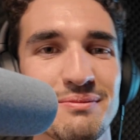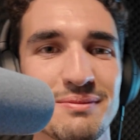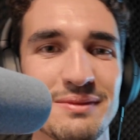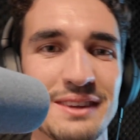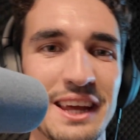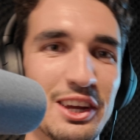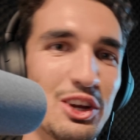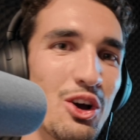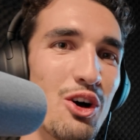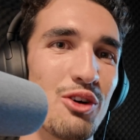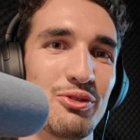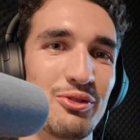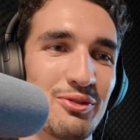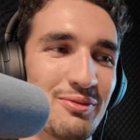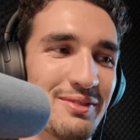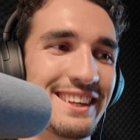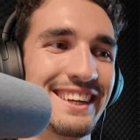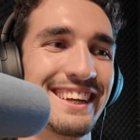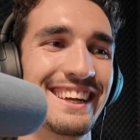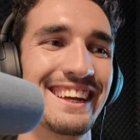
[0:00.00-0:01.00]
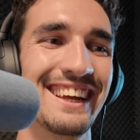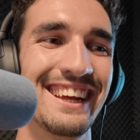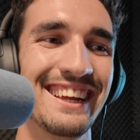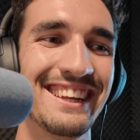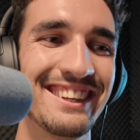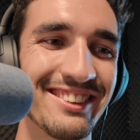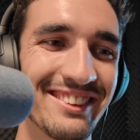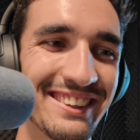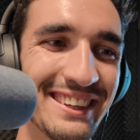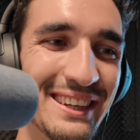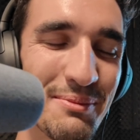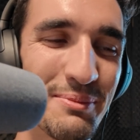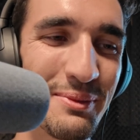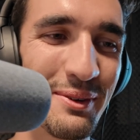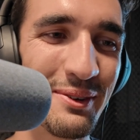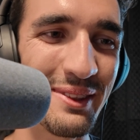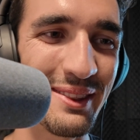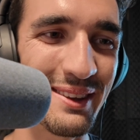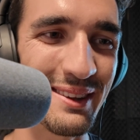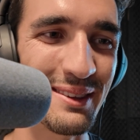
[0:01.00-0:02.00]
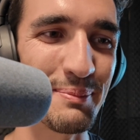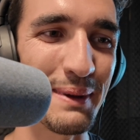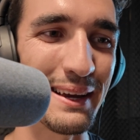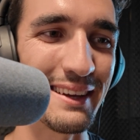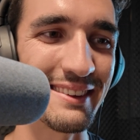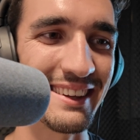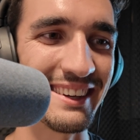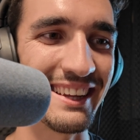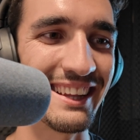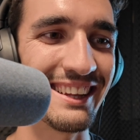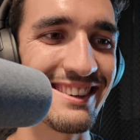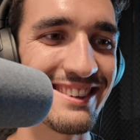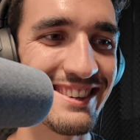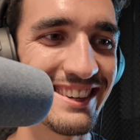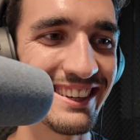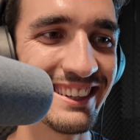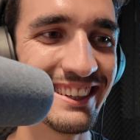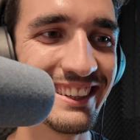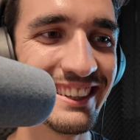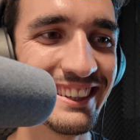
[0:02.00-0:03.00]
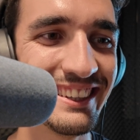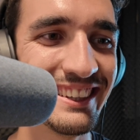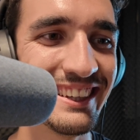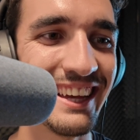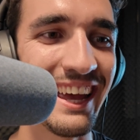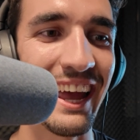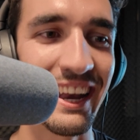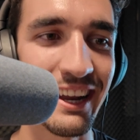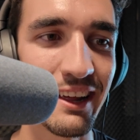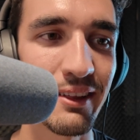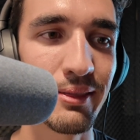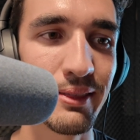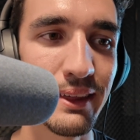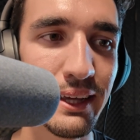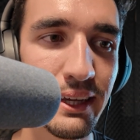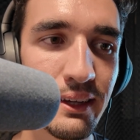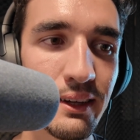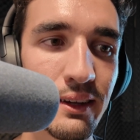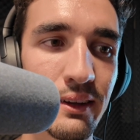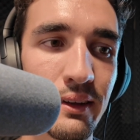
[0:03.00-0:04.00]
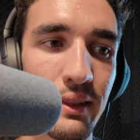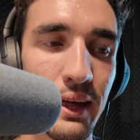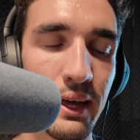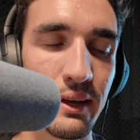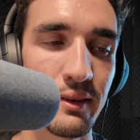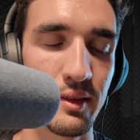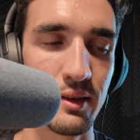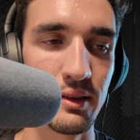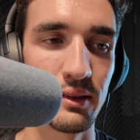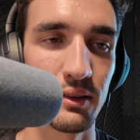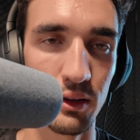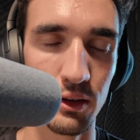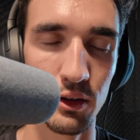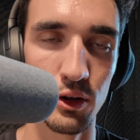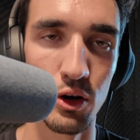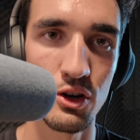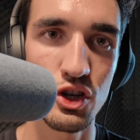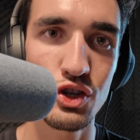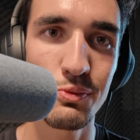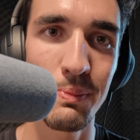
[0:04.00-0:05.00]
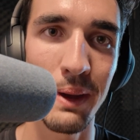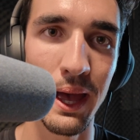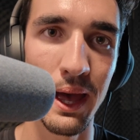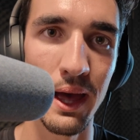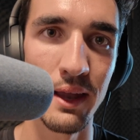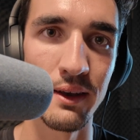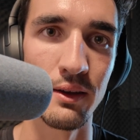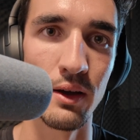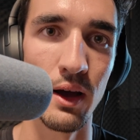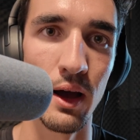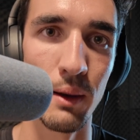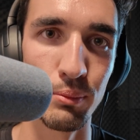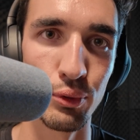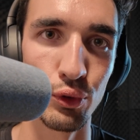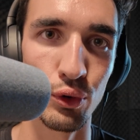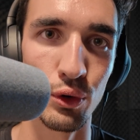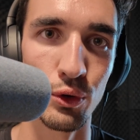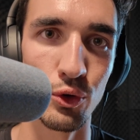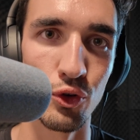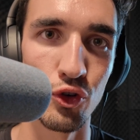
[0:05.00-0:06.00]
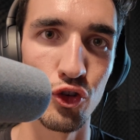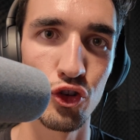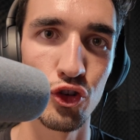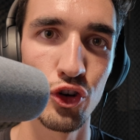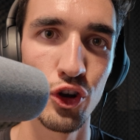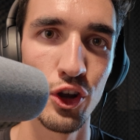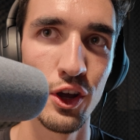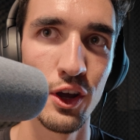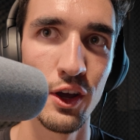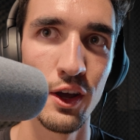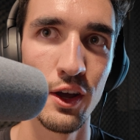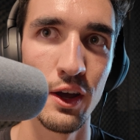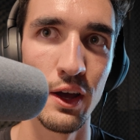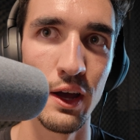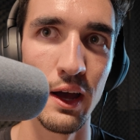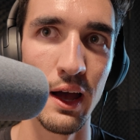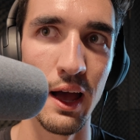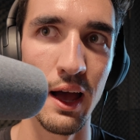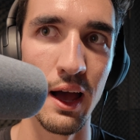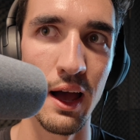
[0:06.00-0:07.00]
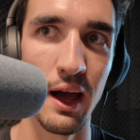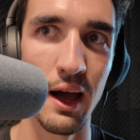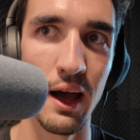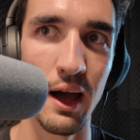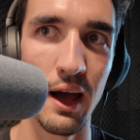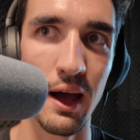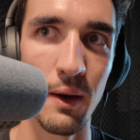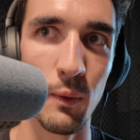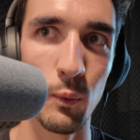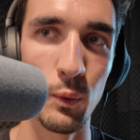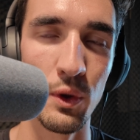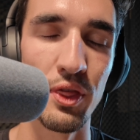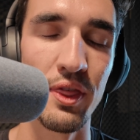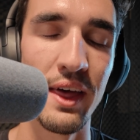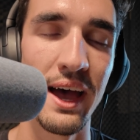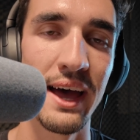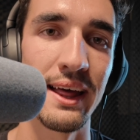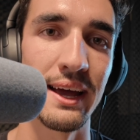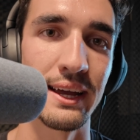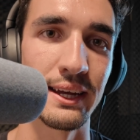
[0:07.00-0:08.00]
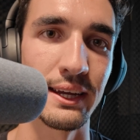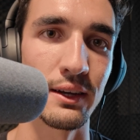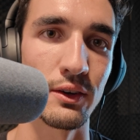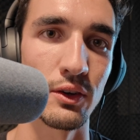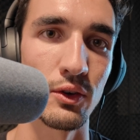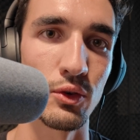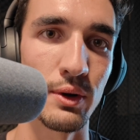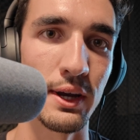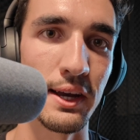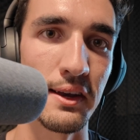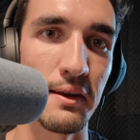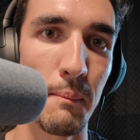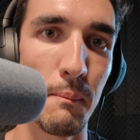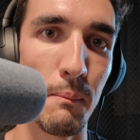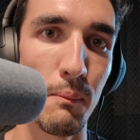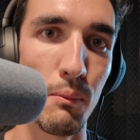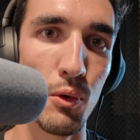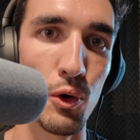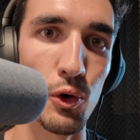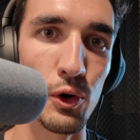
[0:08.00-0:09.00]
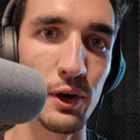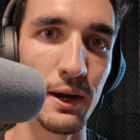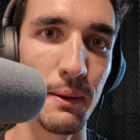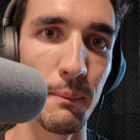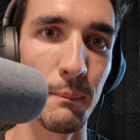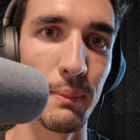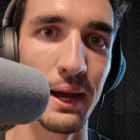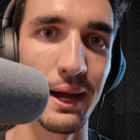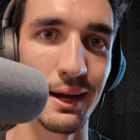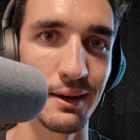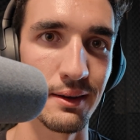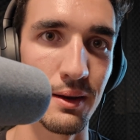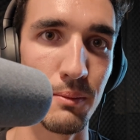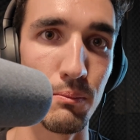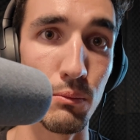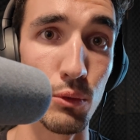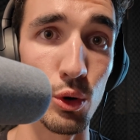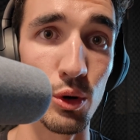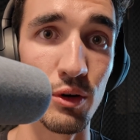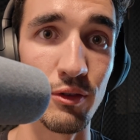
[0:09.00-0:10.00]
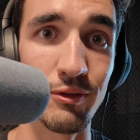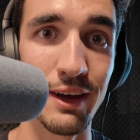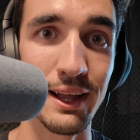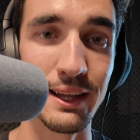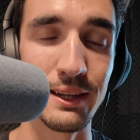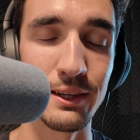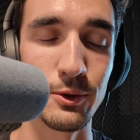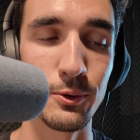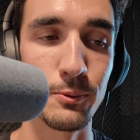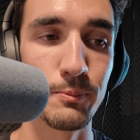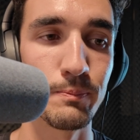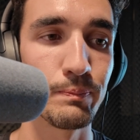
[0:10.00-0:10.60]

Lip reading: take off, to keep the space analogy. And I think that this launchpad approach with that, I can create more impact and more value.